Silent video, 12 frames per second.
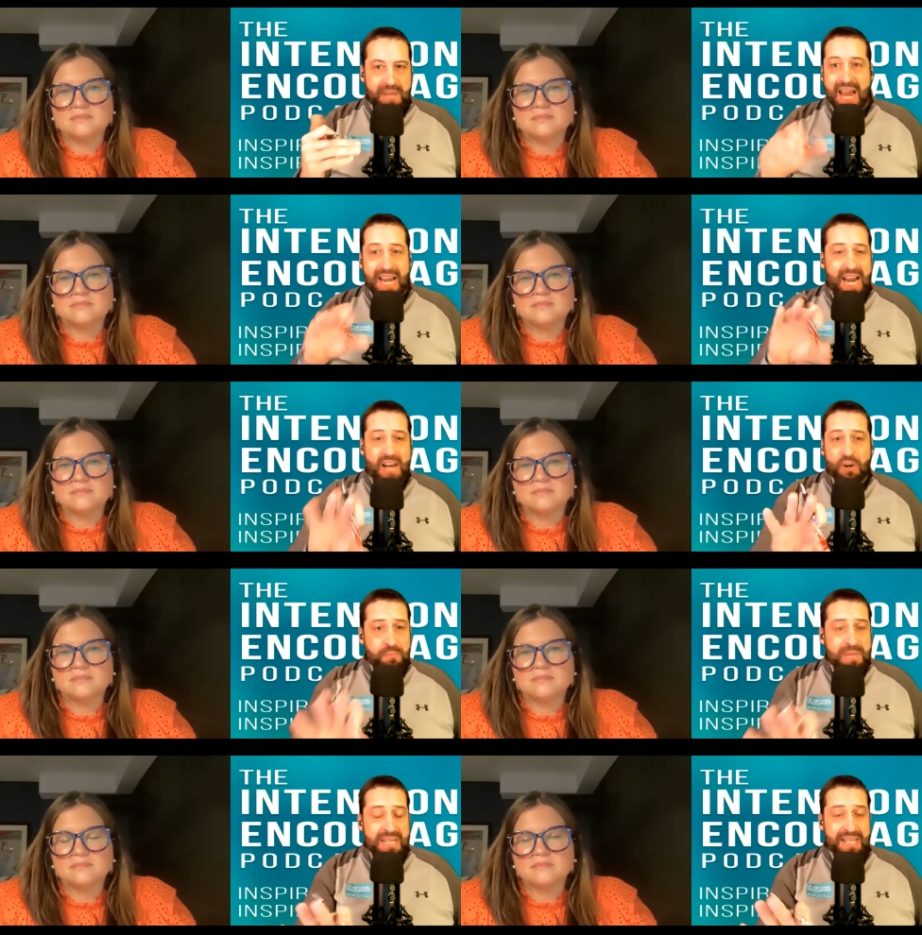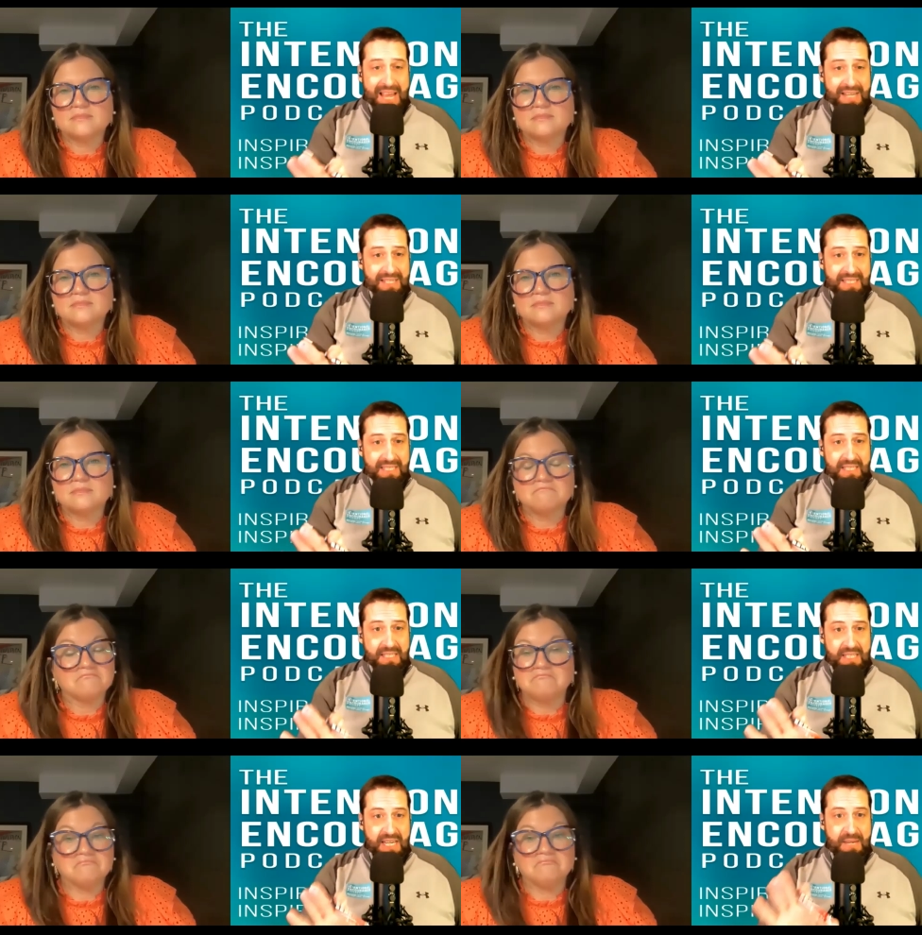Speaker 1: and I don't mean that
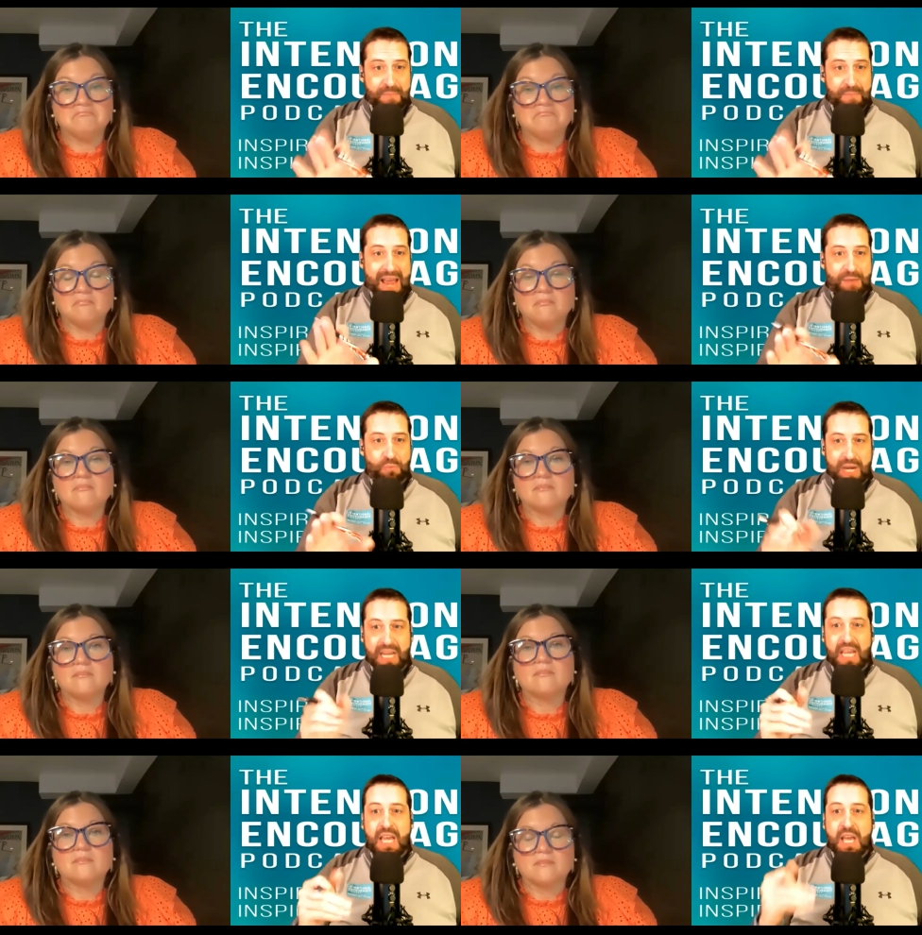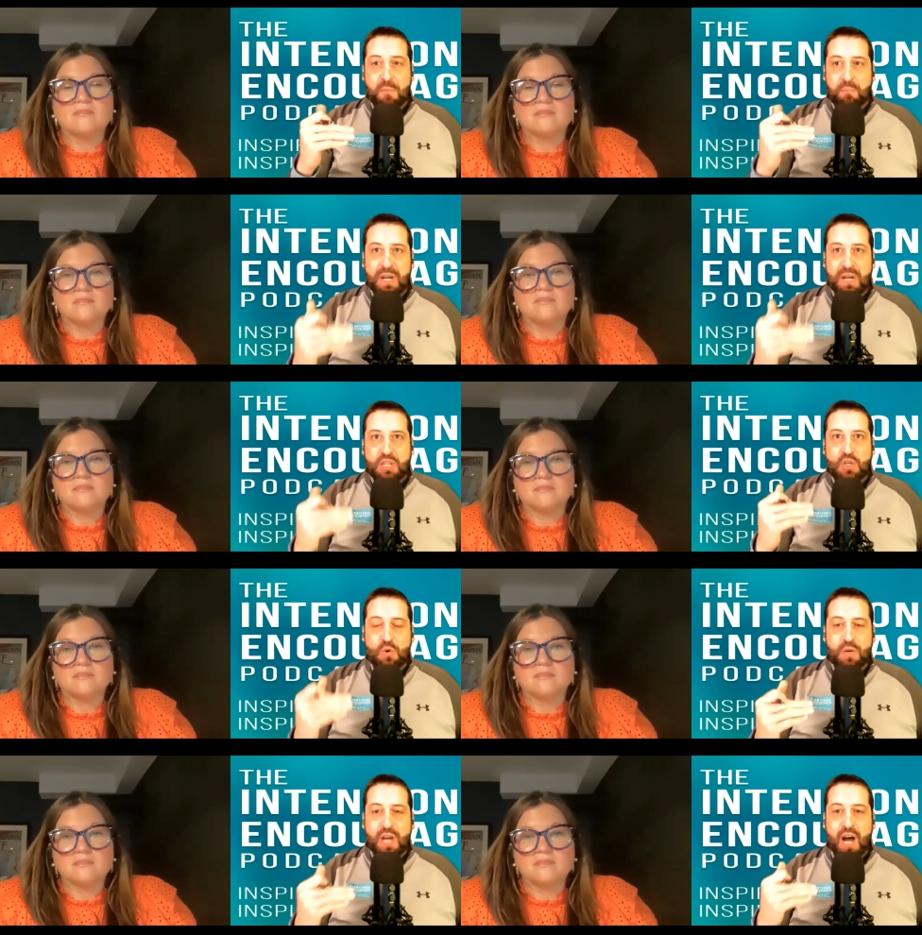in a bad way, but
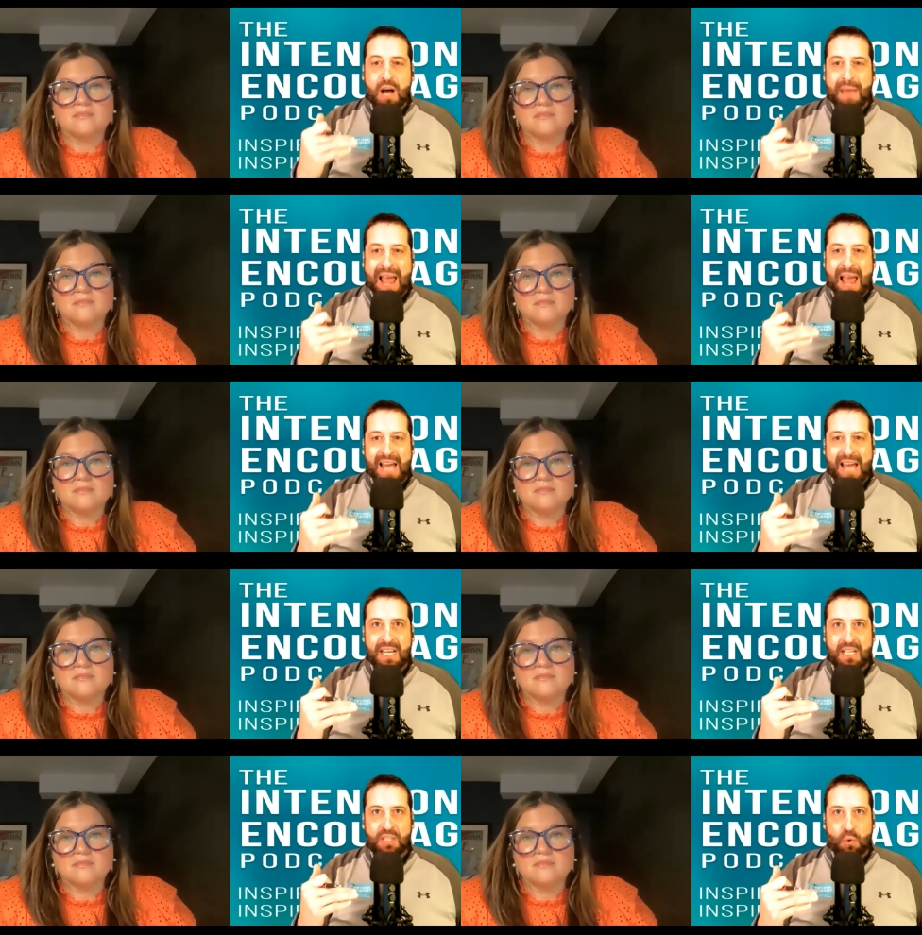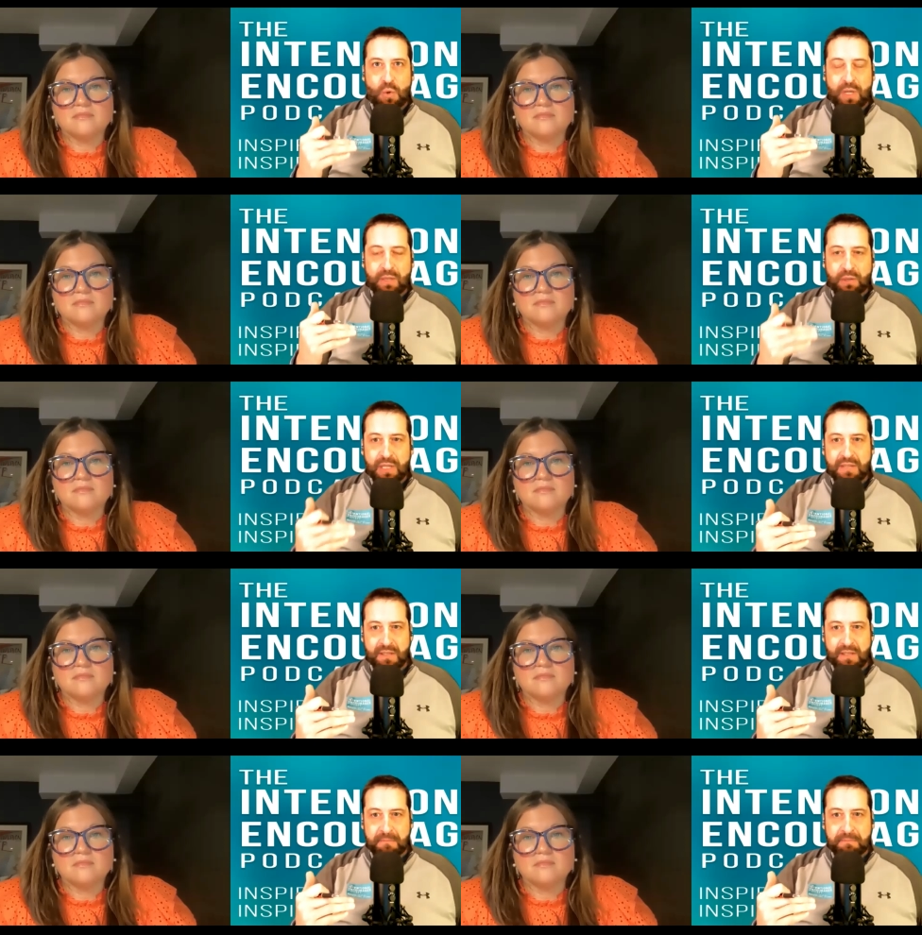you come at it going,
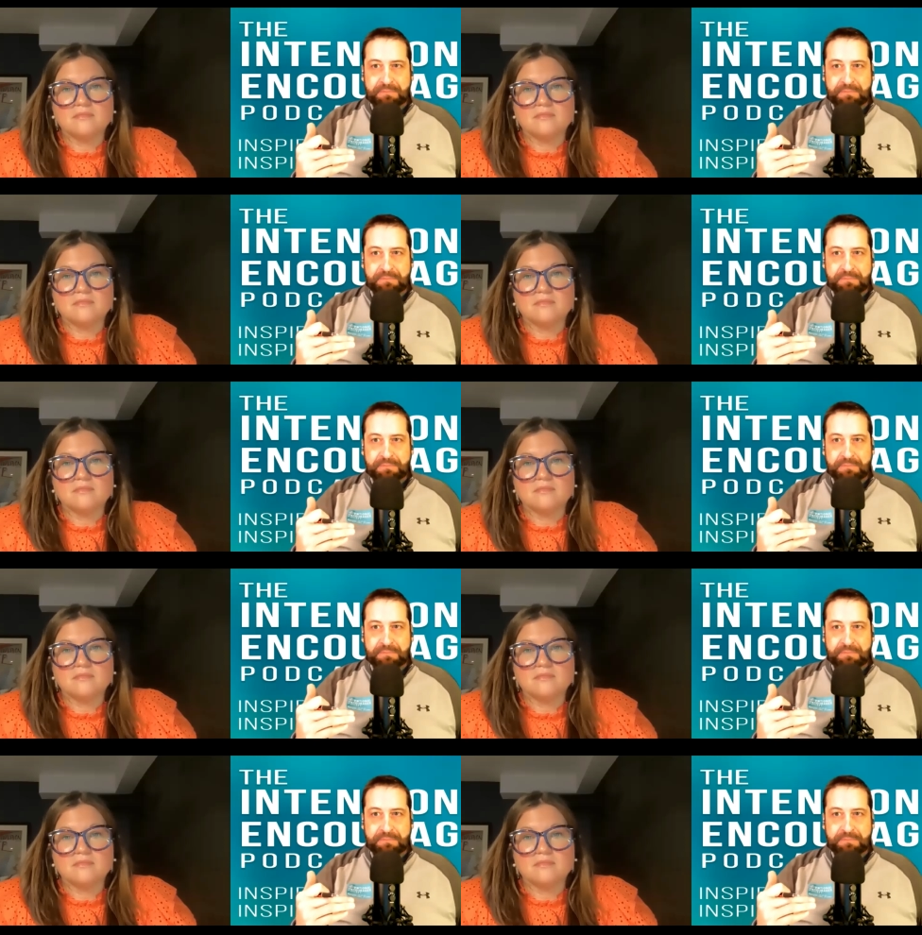listen,